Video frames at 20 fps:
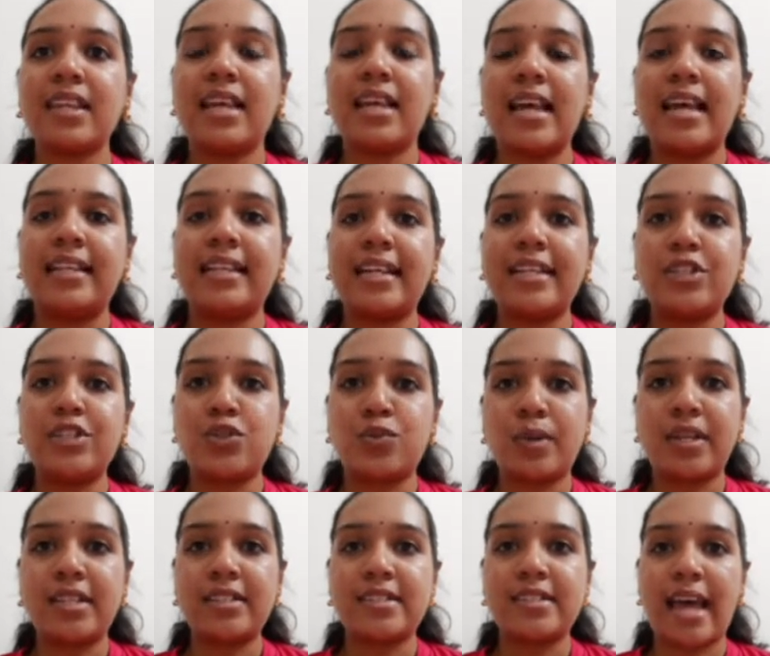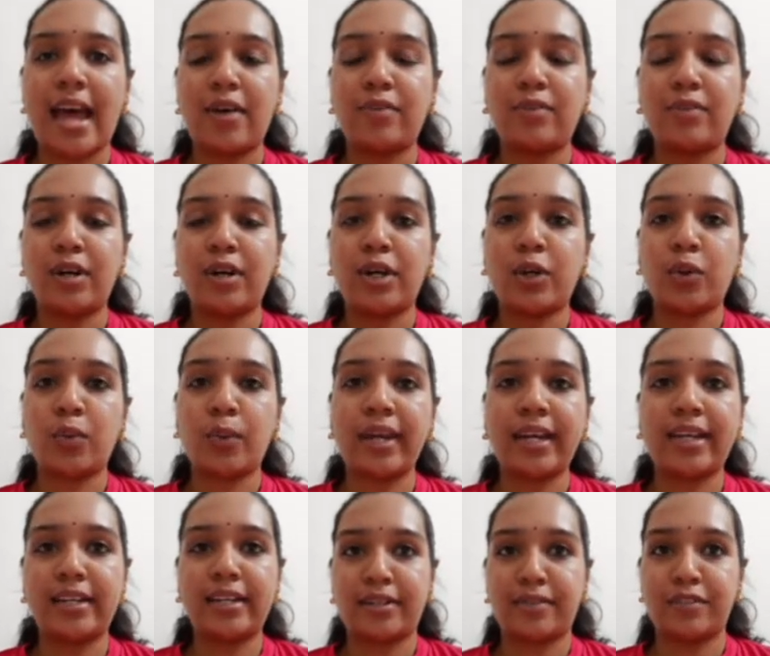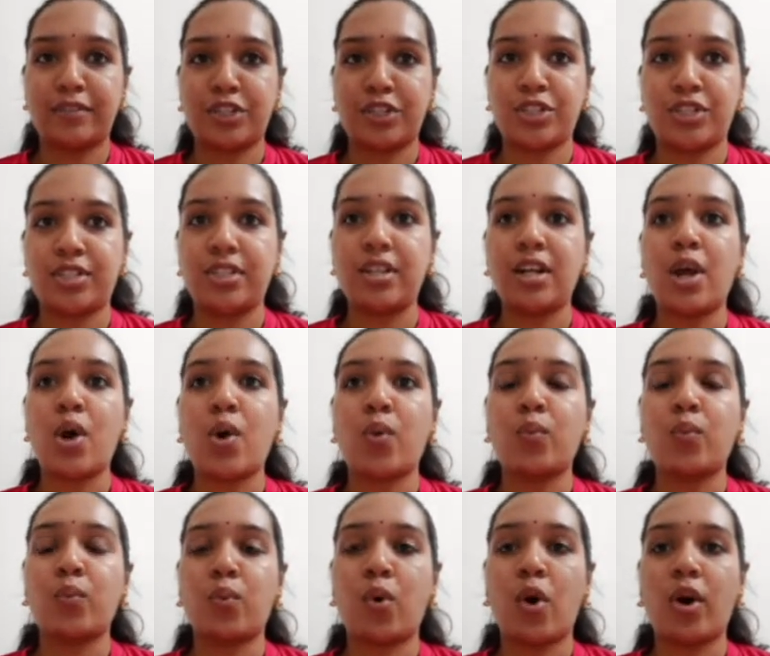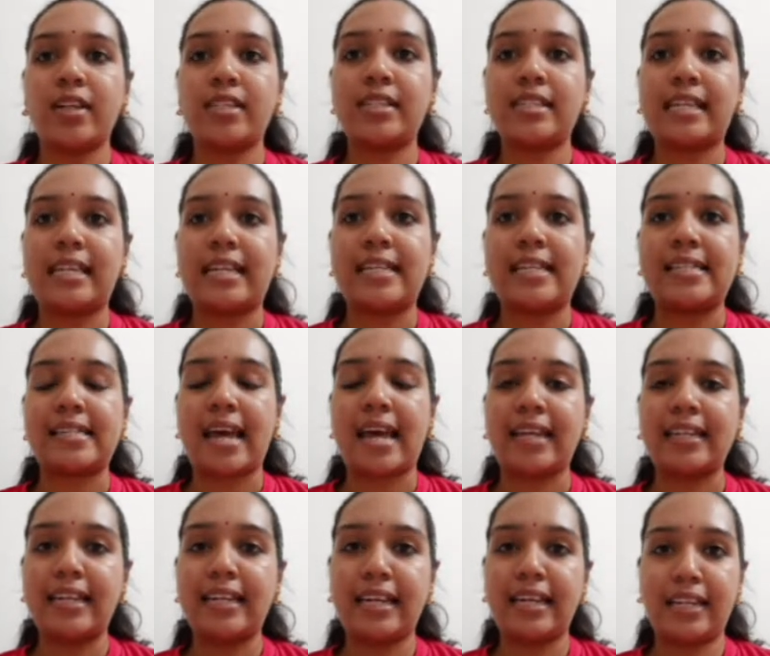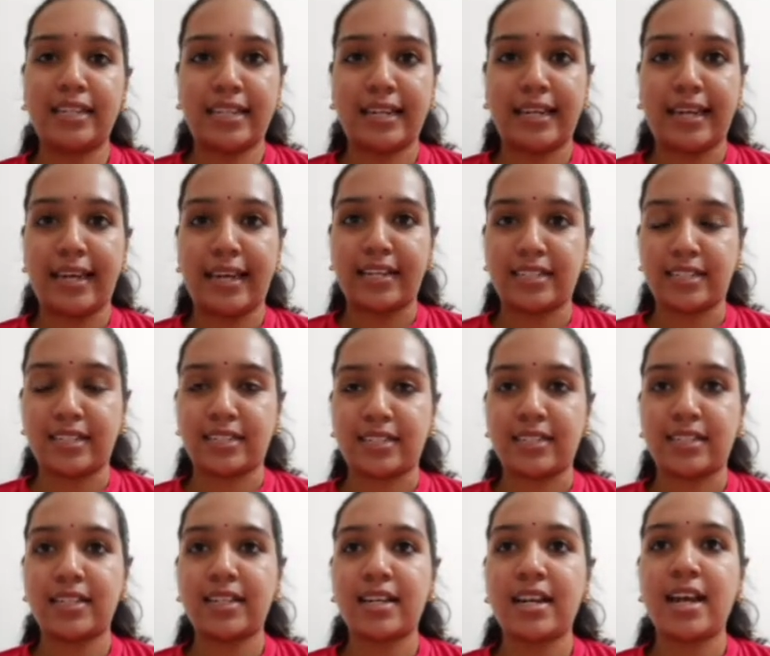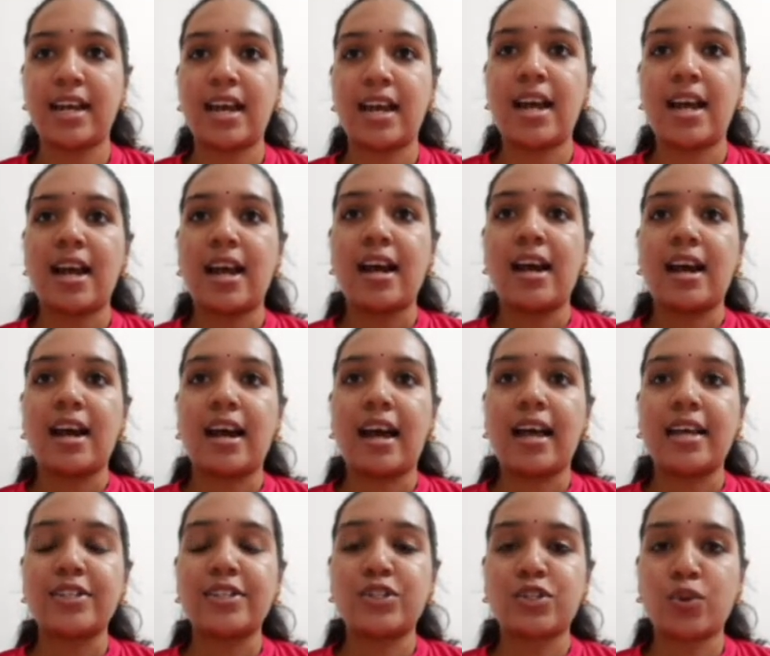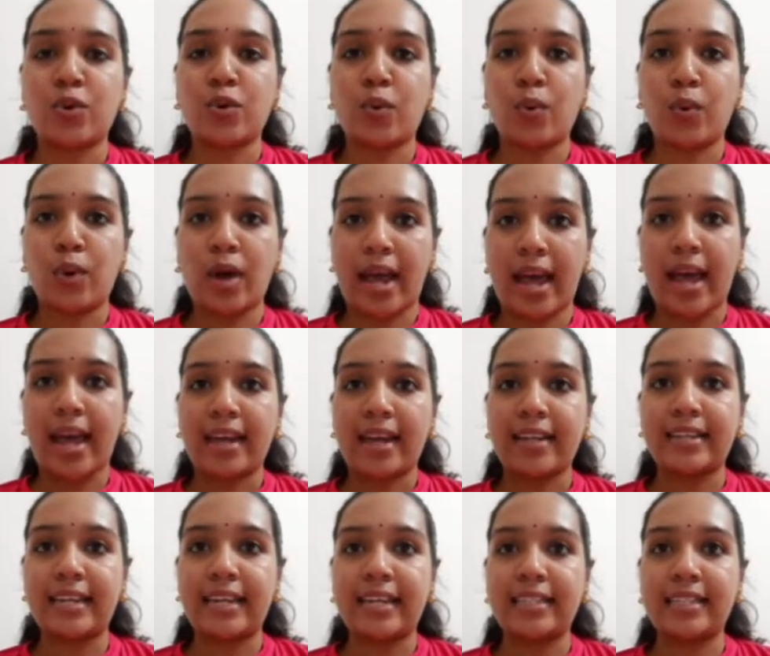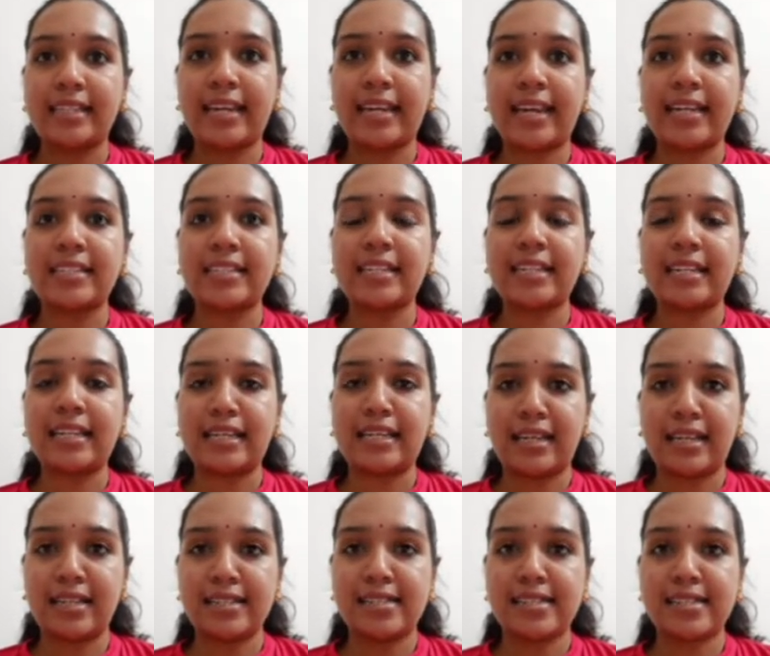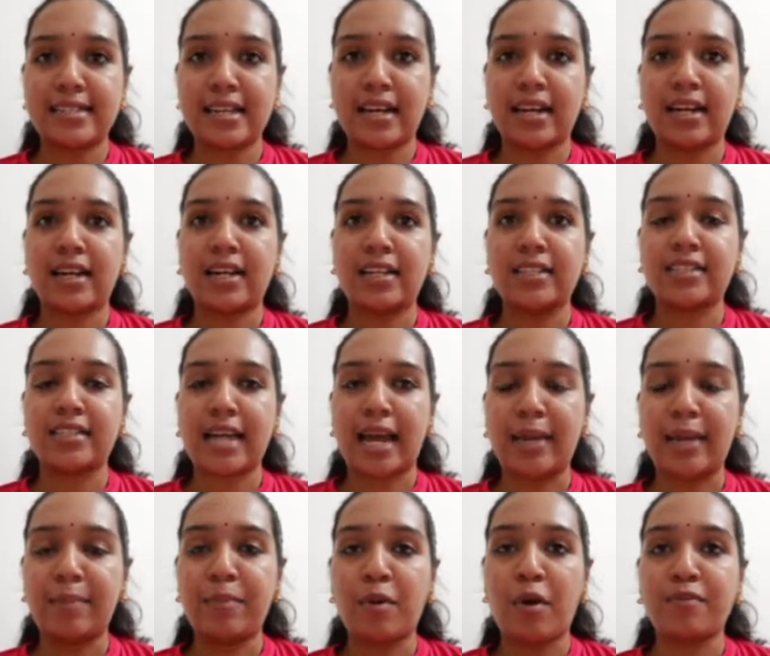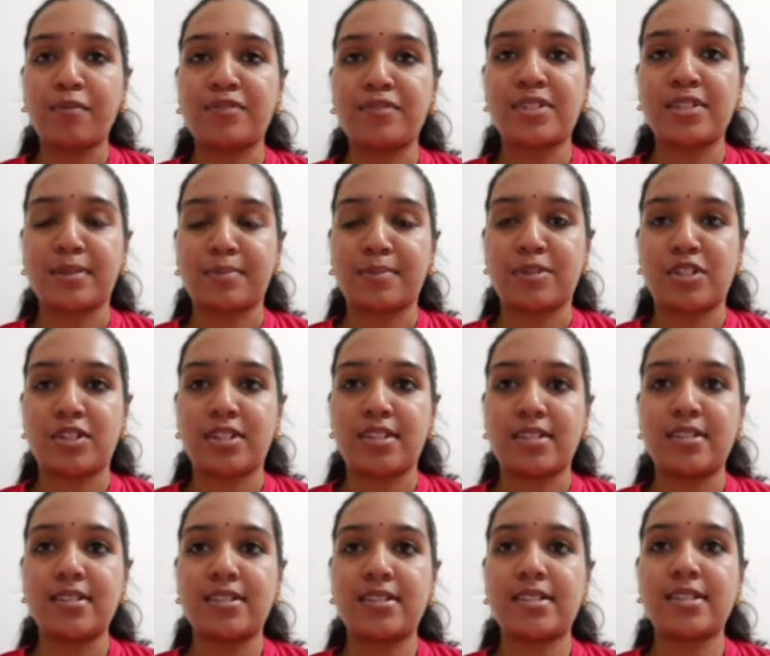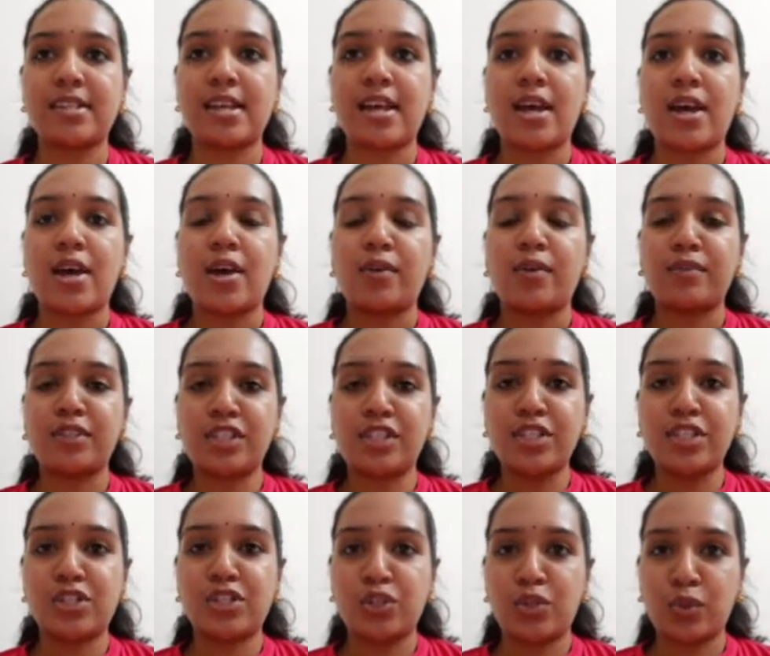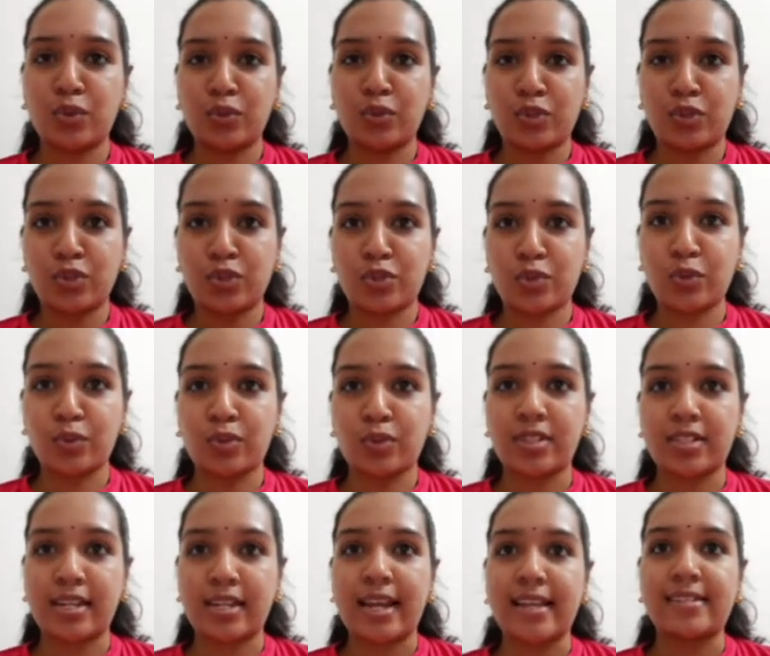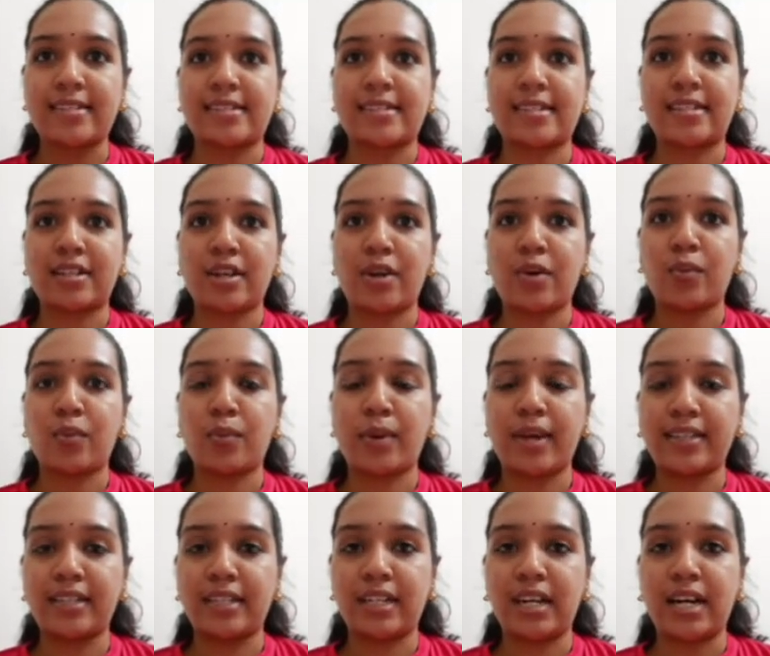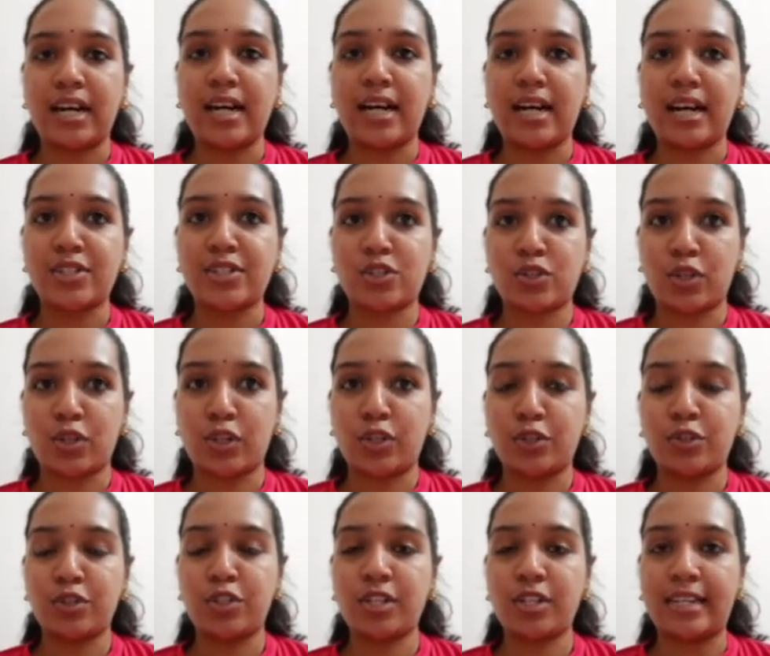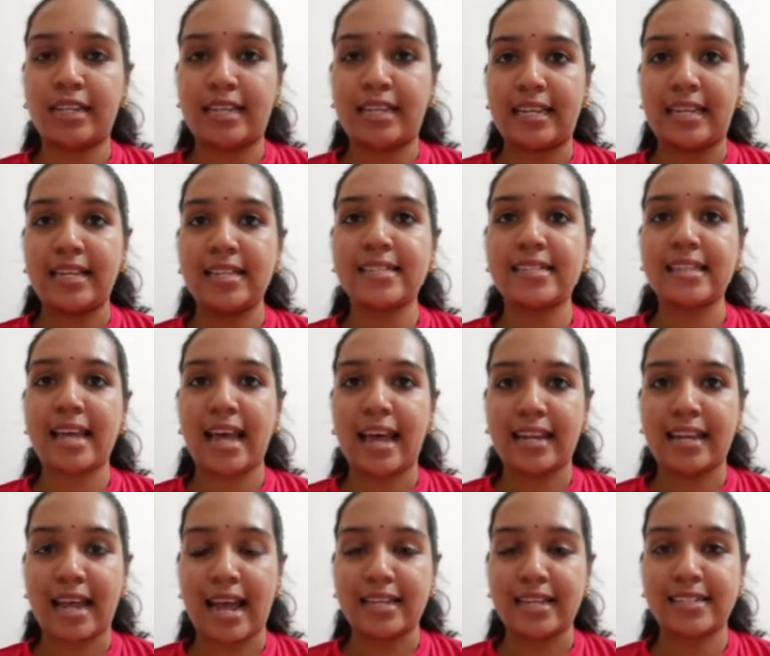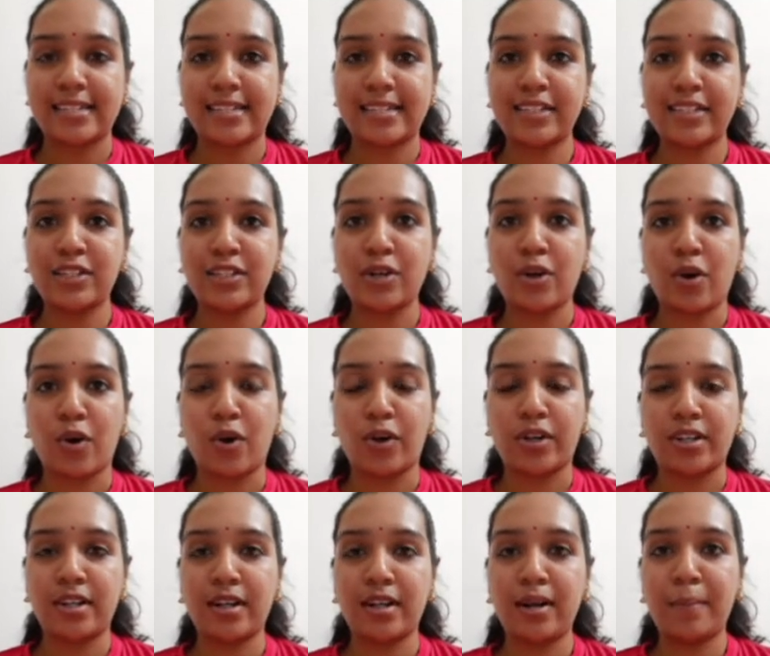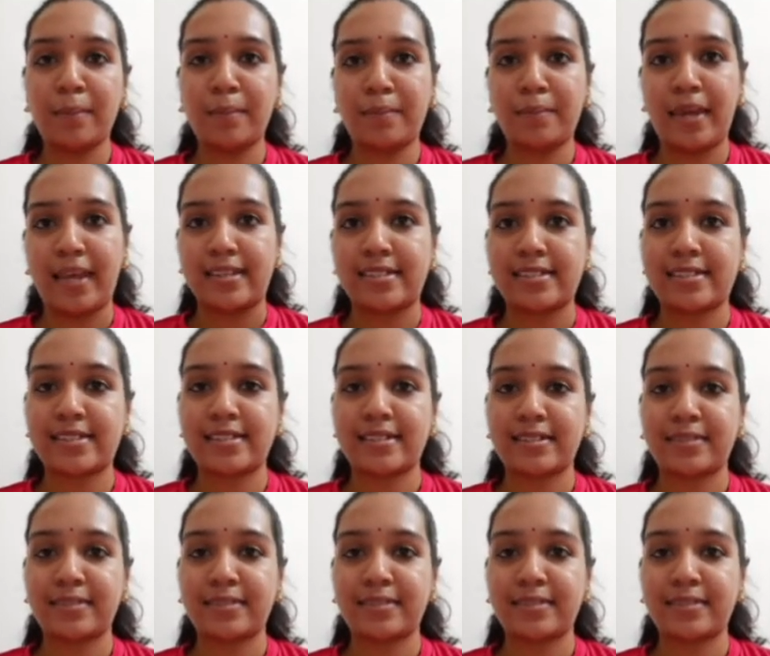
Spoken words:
Let's once have a quick revision. What is an indicator? So an indicator is a type of substance which is used to test whether a solution is an acid or a base.